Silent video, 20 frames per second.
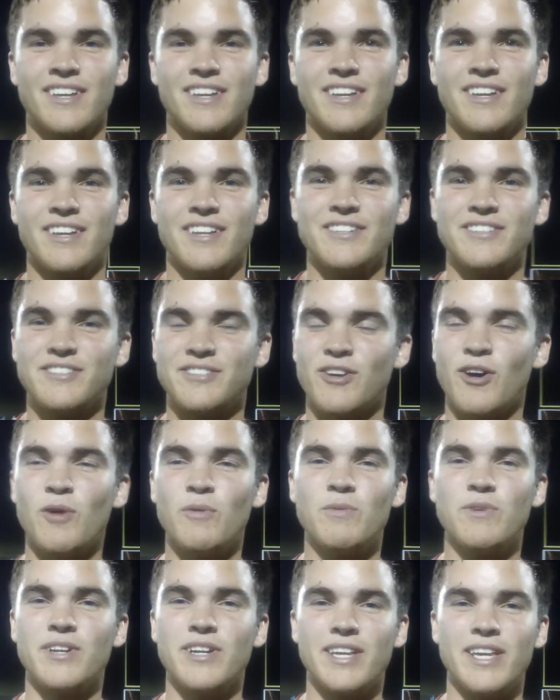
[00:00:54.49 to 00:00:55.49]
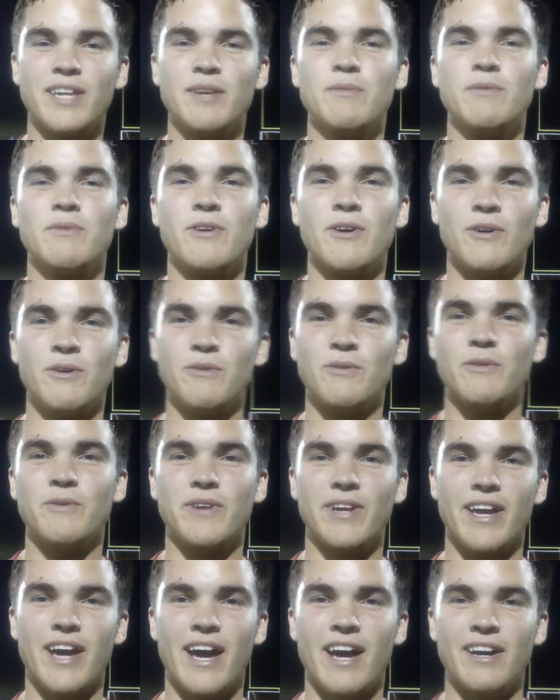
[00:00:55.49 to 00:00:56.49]
Just hoping to keep going what we
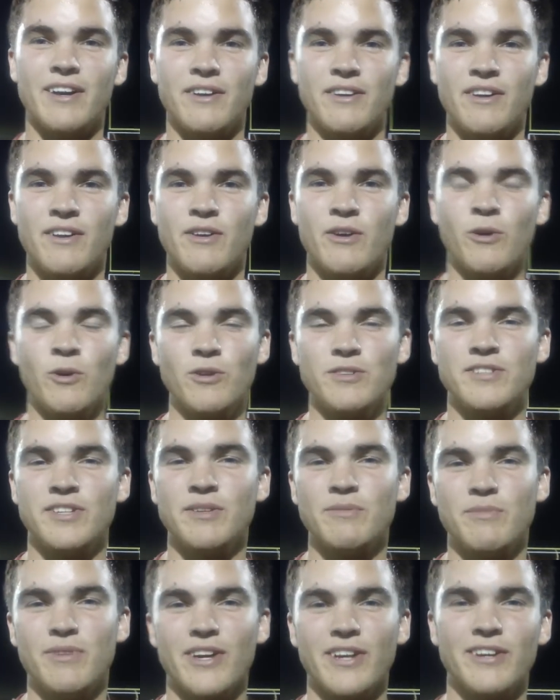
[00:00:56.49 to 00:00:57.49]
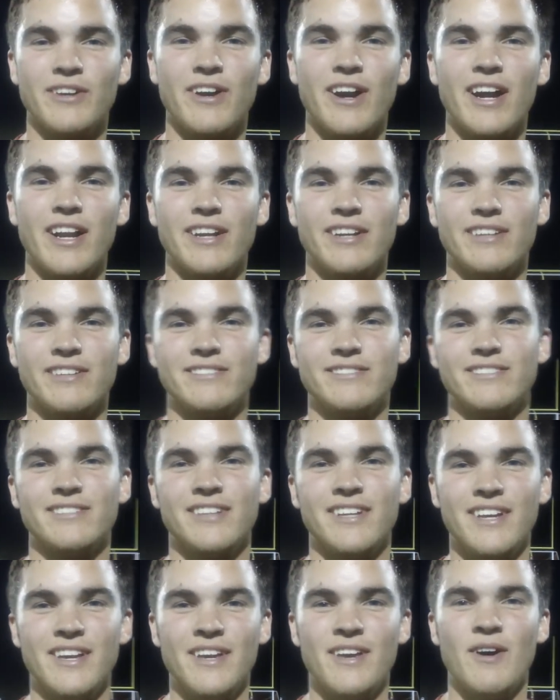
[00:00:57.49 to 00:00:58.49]
got. A whole team played great, and
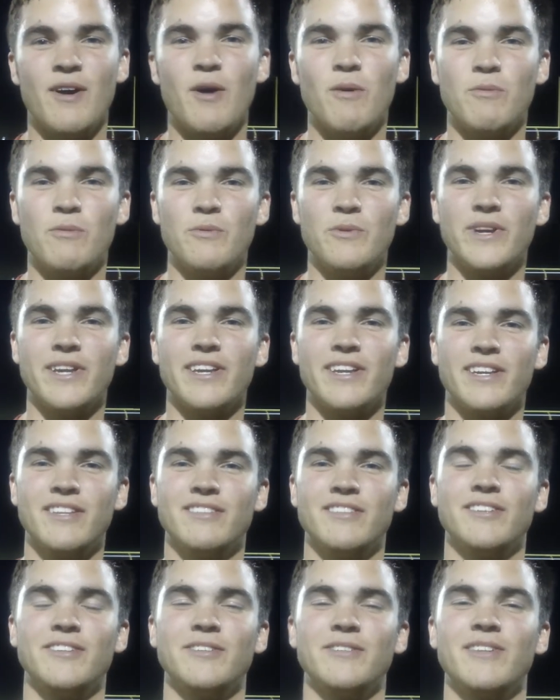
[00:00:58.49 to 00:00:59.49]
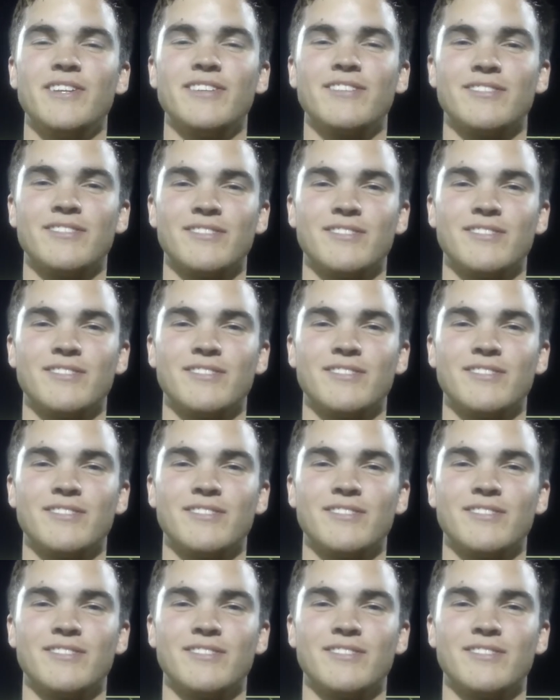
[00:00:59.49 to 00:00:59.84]
hoping we can continue this.